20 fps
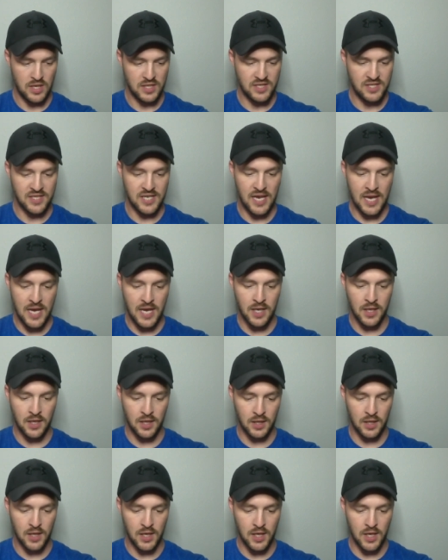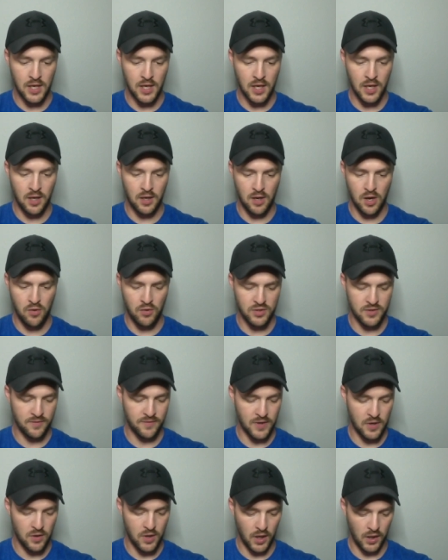Tangela. Always a
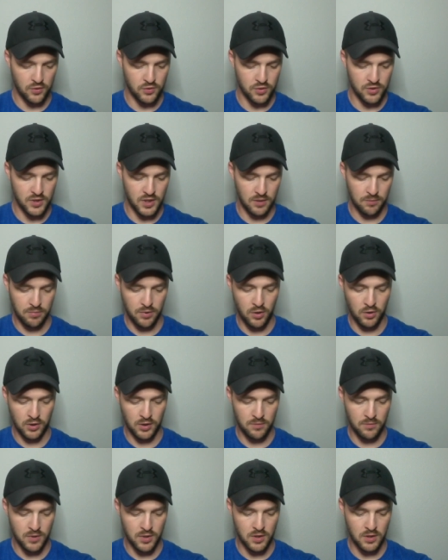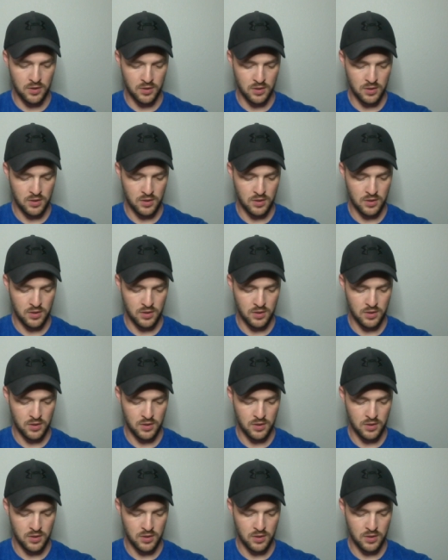very interesting Pokemon.